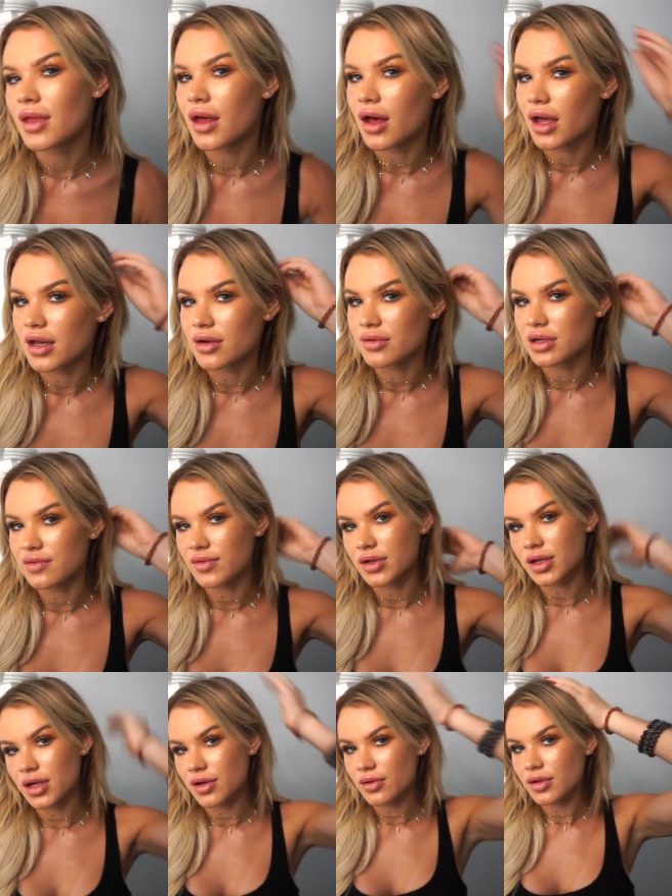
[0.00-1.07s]
I don't
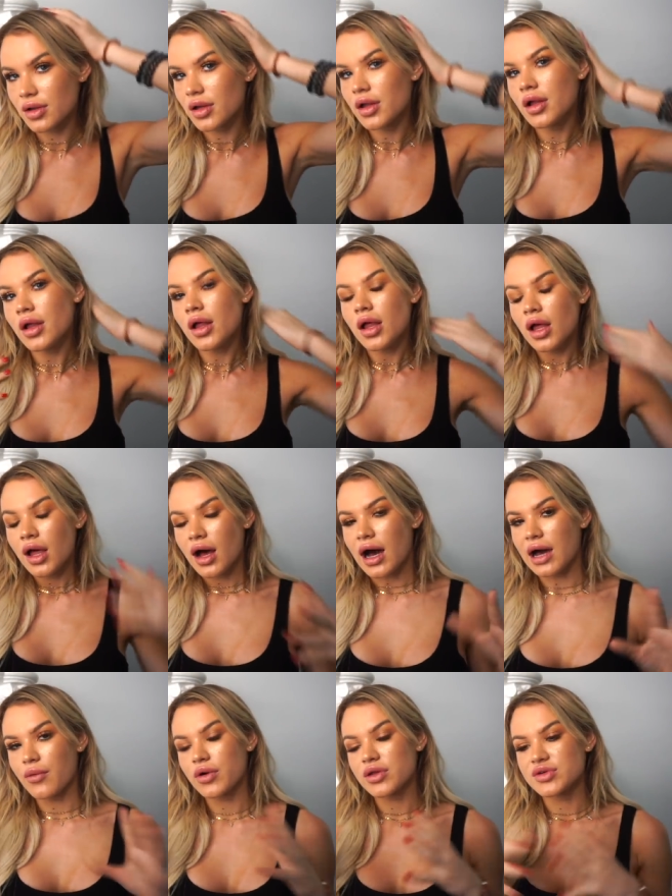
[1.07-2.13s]
even know.
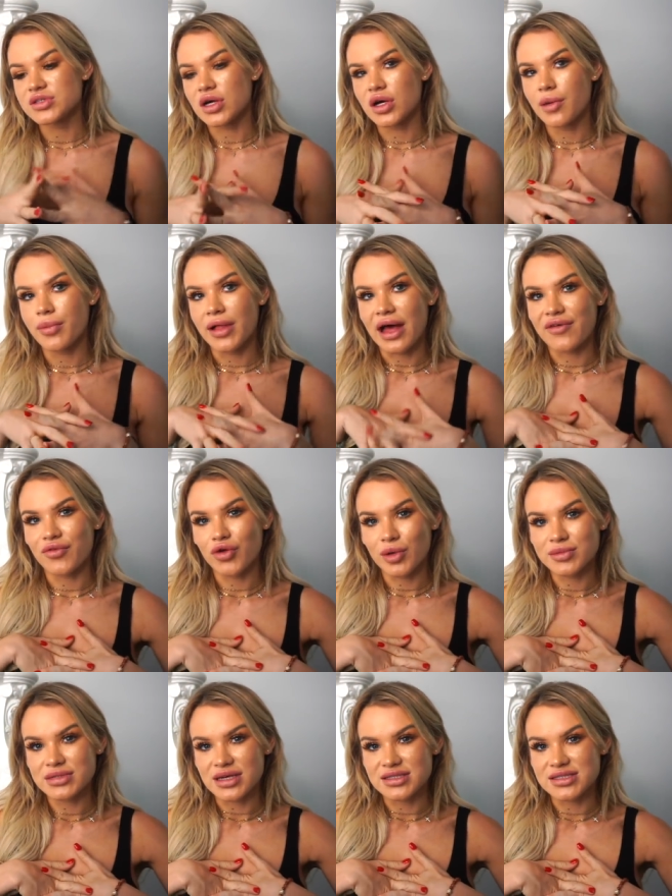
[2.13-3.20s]
I wore those Zara
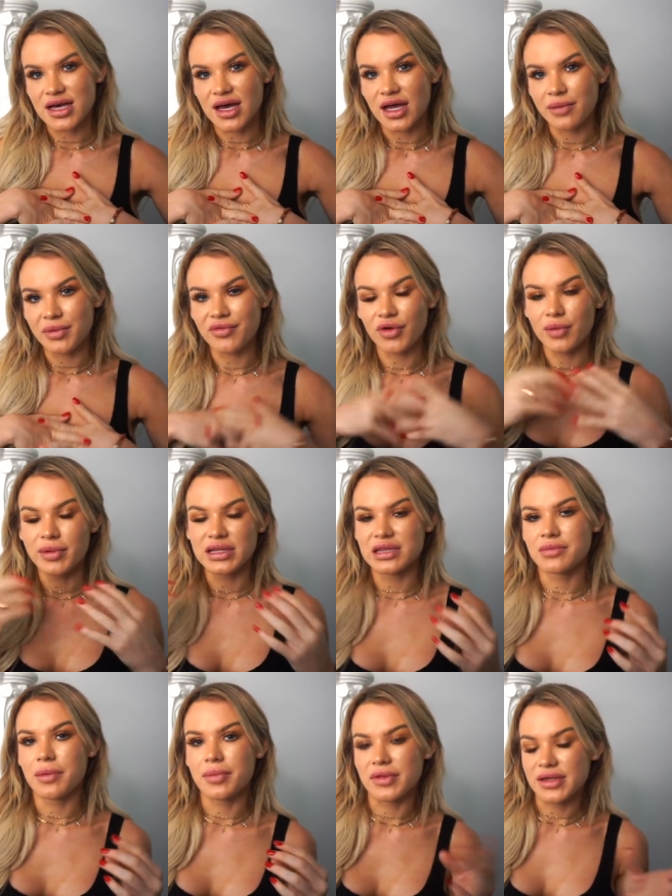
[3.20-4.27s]
platforms a ton before I picked
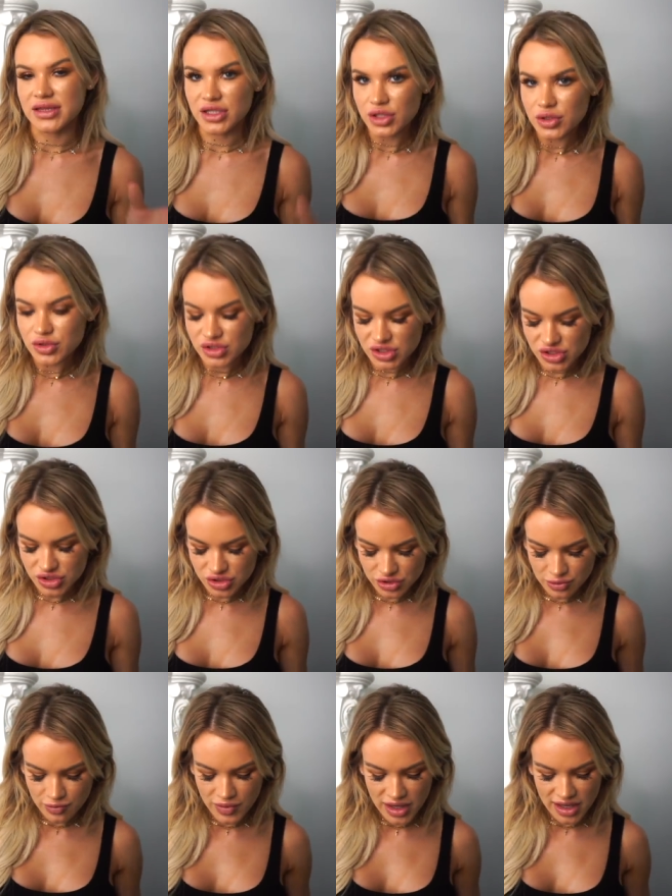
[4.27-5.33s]
them up in like the Gucci
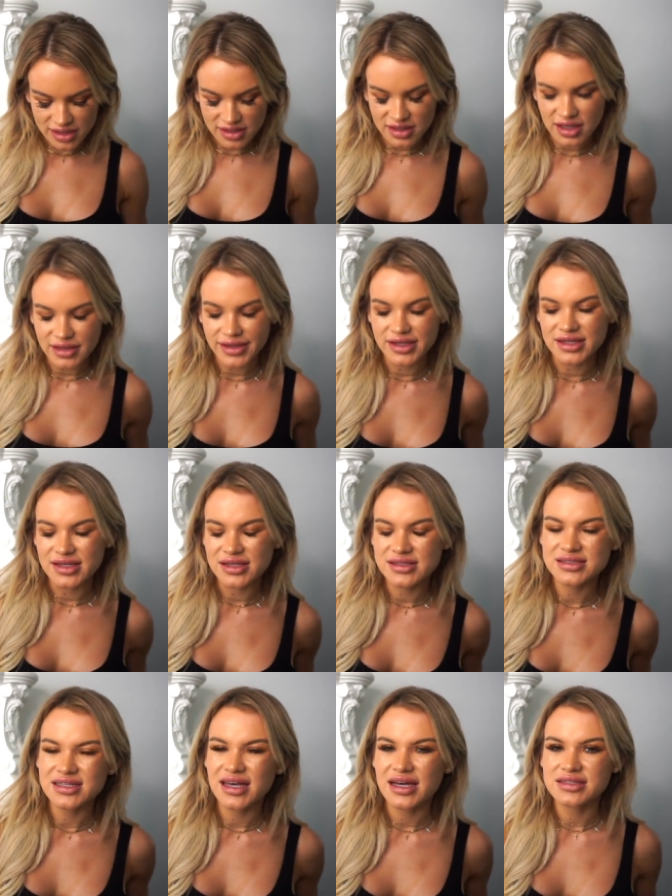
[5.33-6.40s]
shoe and like
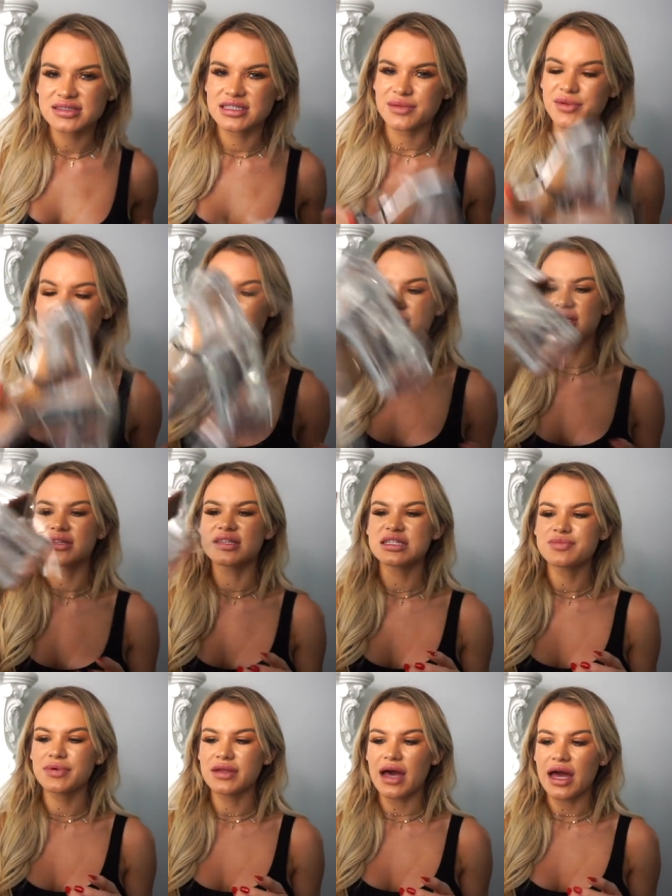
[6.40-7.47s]
Yeezy has similar ones like this
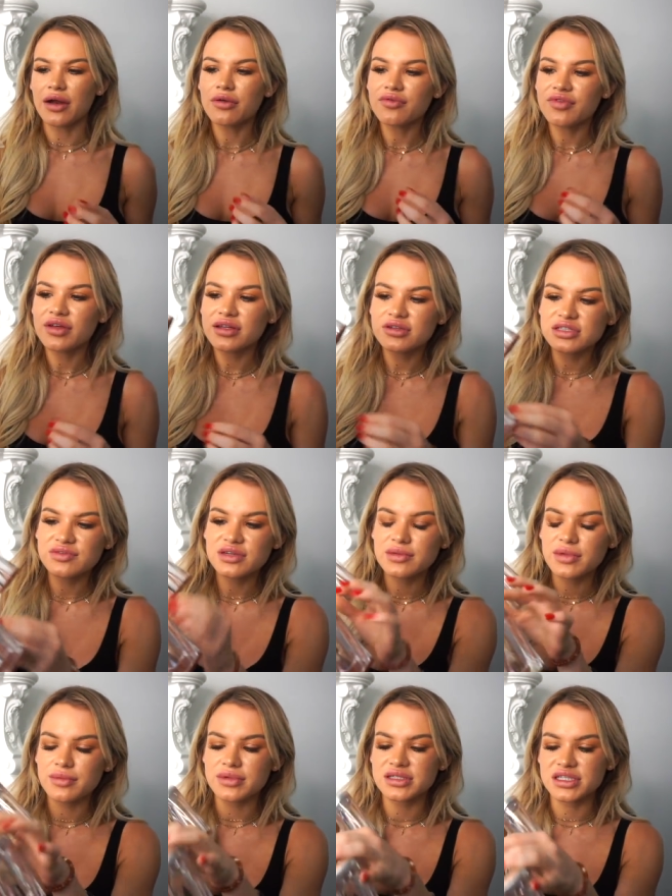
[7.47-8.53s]
but I don't feel like there's even
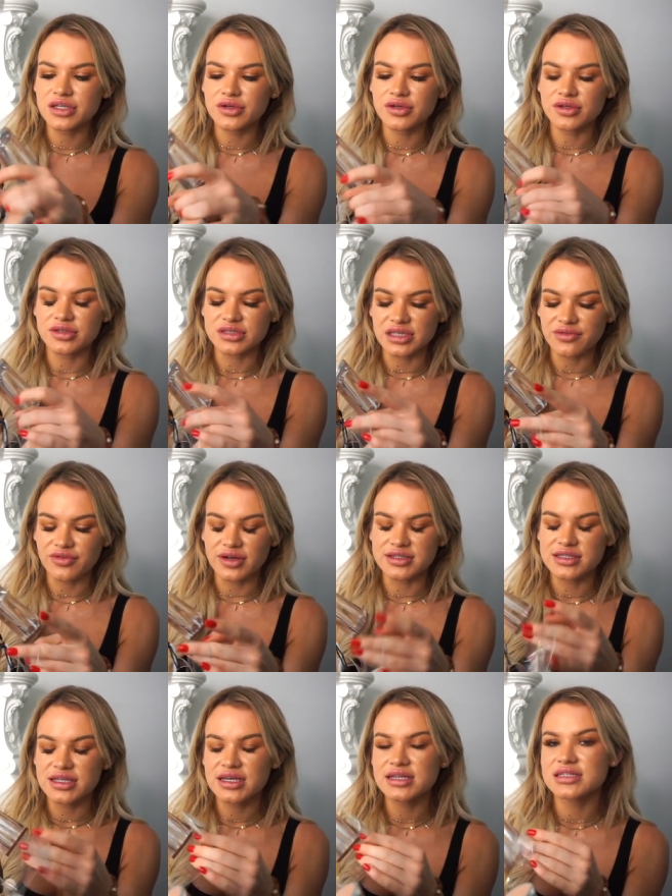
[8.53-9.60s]
gonna be a material
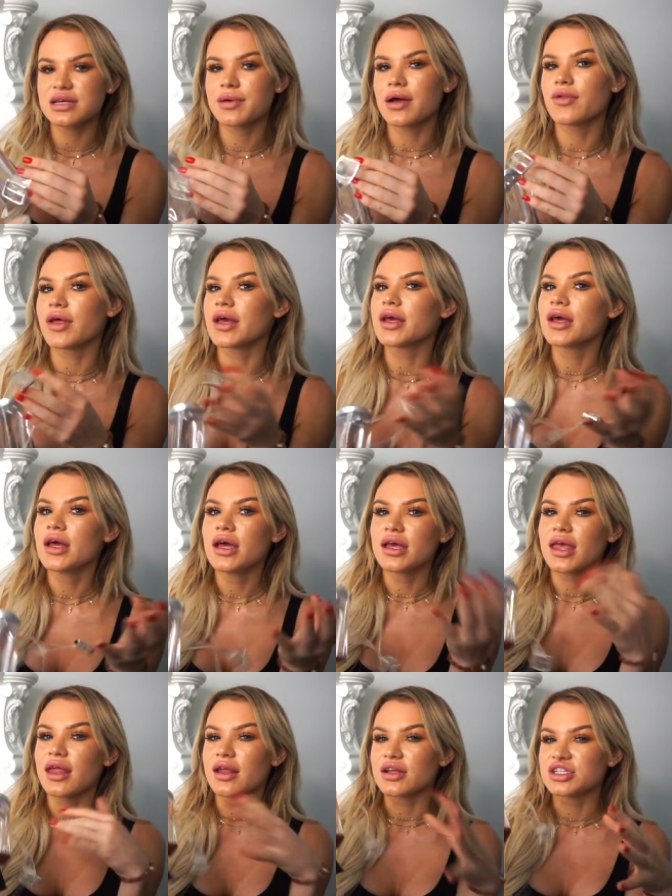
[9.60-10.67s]
difference. The thing is about like
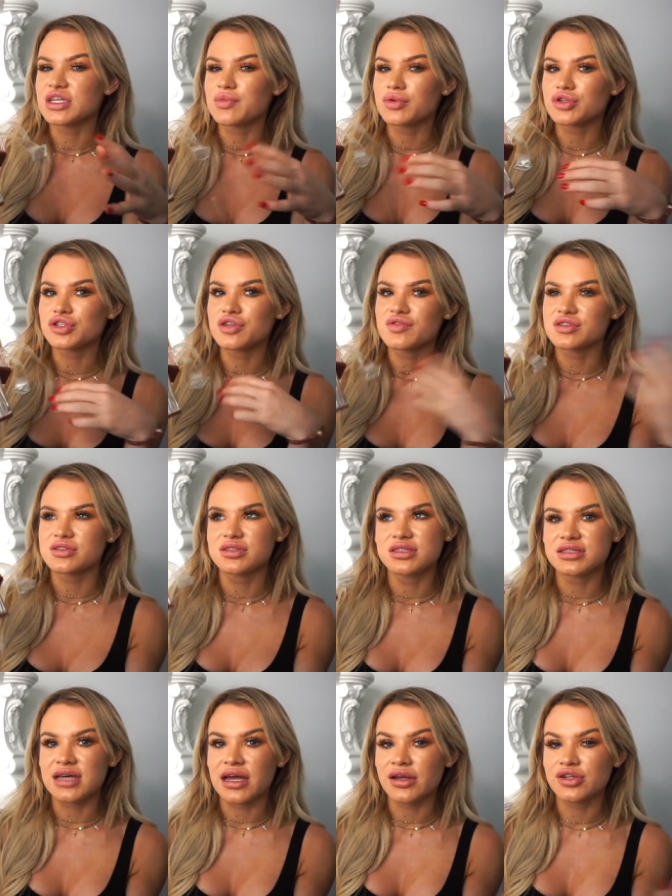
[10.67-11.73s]
getting a cheaper shoe versus a
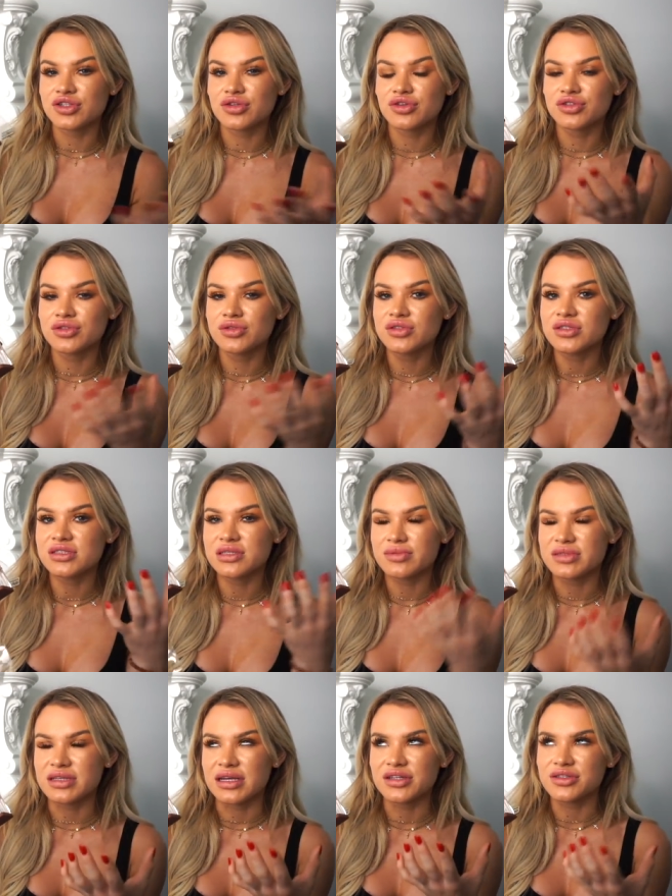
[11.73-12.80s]
designer shoe there's usually a
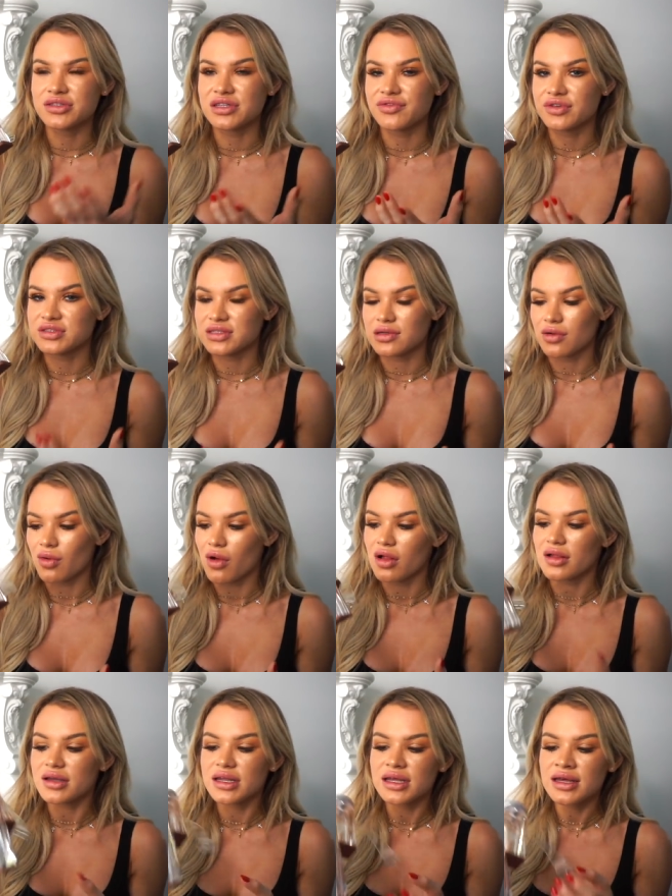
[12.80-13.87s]
substantial difference in
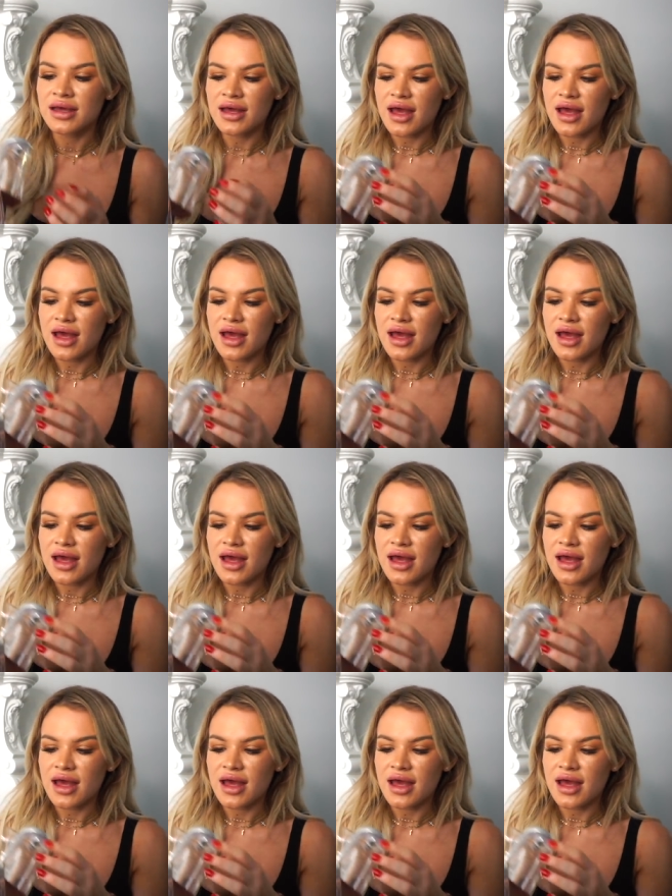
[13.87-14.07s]
quality.